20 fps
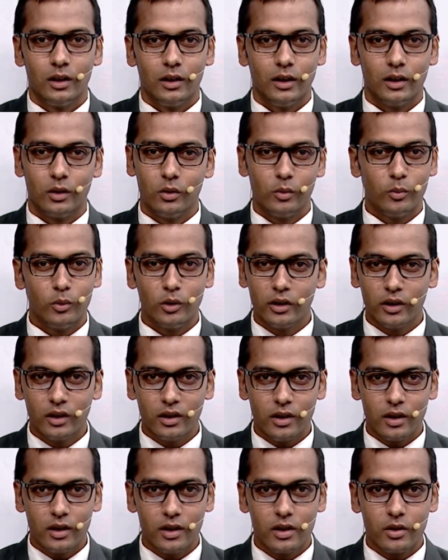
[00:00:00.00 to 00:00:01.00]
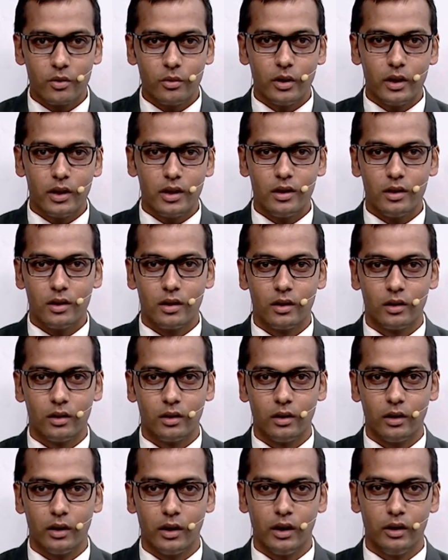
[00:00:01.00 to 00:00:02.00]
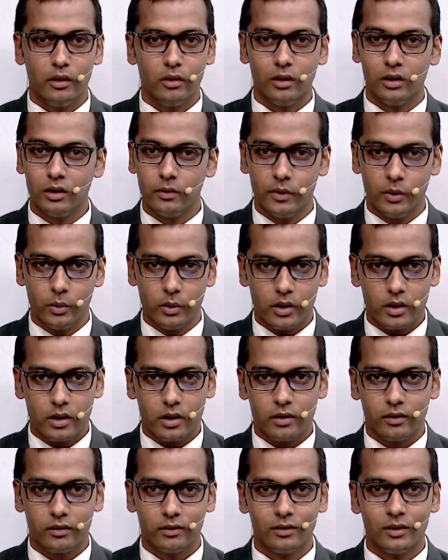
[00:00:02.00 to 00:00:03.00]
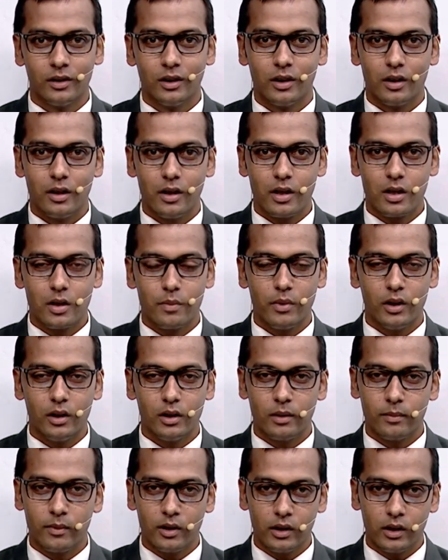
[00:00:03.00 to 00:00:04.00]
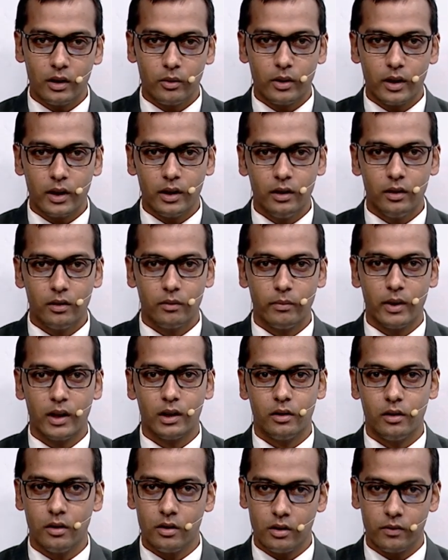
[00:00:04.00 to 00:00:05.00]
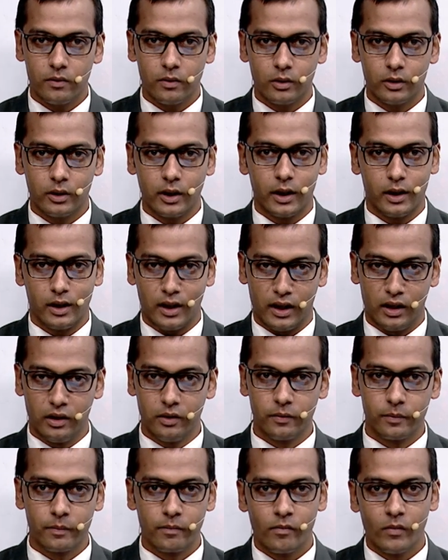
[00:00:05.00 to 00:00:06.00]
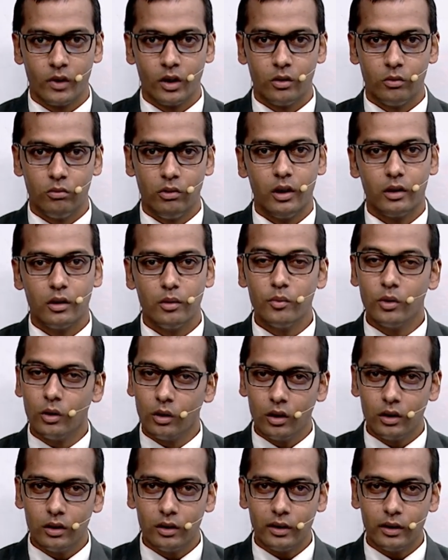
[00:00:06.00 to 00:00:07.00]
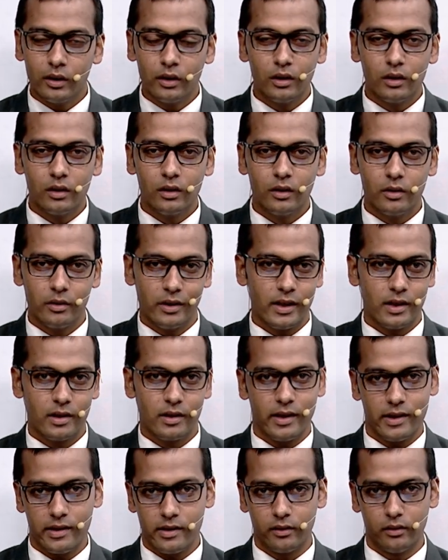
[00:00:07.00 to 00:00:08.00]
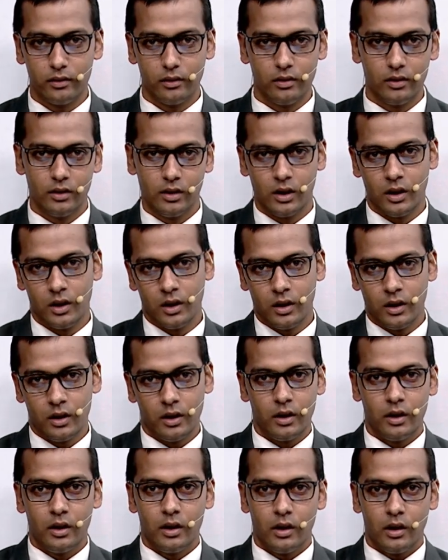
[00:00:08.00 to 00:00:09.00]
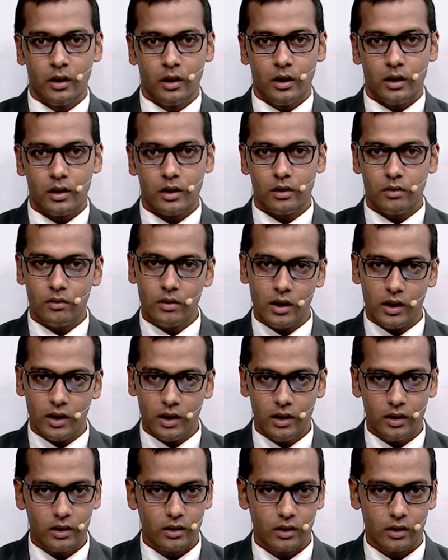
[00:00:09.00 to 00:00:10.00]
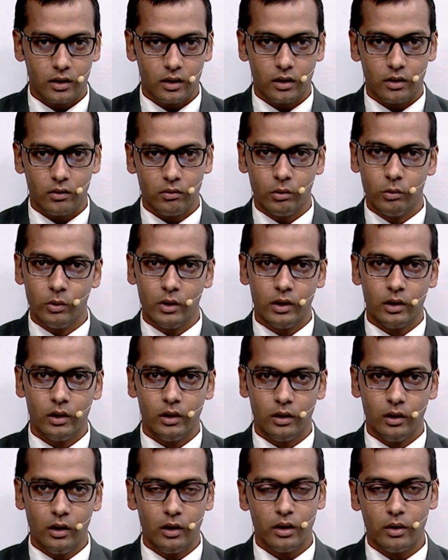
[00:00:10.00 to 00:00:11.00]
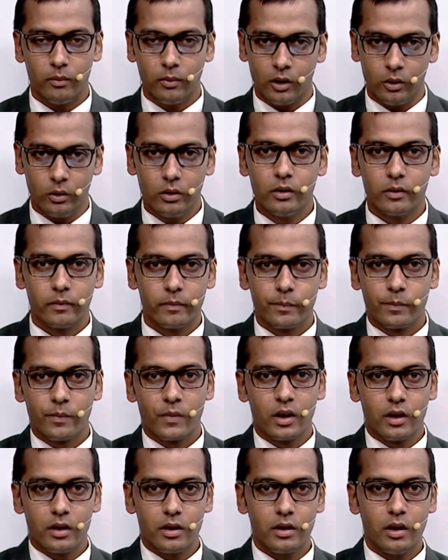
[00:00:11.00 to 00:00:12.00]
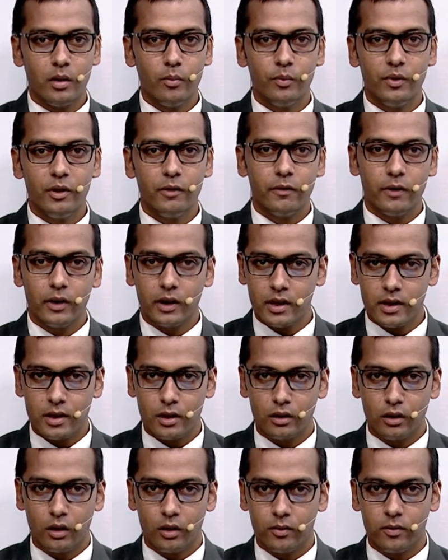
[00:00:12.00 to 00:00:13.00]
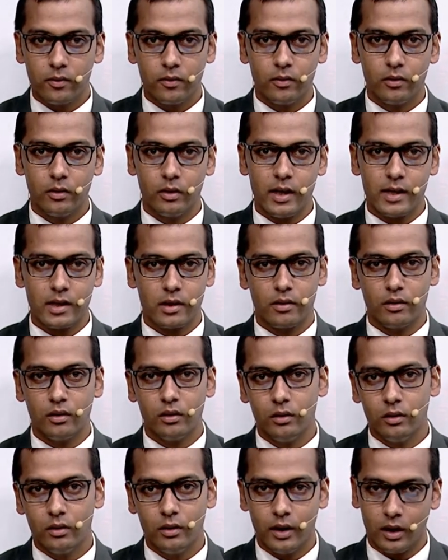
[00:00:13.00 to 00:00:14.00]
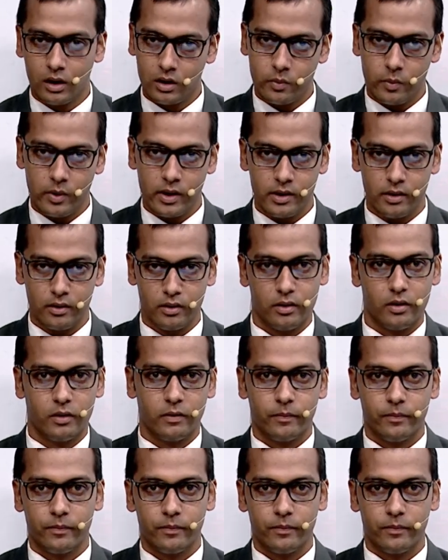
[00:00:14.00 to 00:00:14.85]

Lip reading: Good morning, dear students and all the viewers. It's me, Indra Madigewali, math teacher for grade 9. Welcome you all in today's session. So today we will learn about simplification of rational expressions.